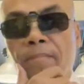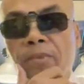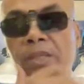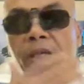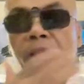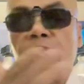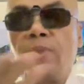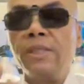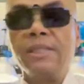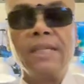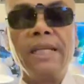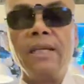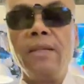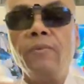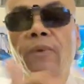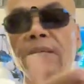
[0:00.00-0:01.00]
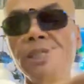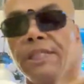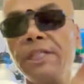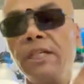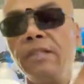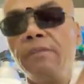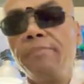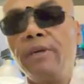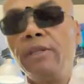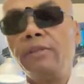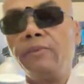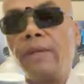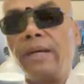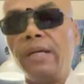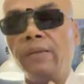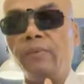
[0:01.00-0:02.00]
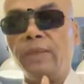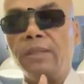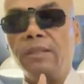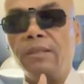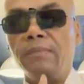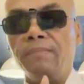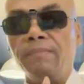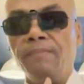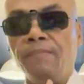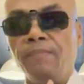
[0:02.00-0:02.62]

In other words, they didn't want to share the birthright with them.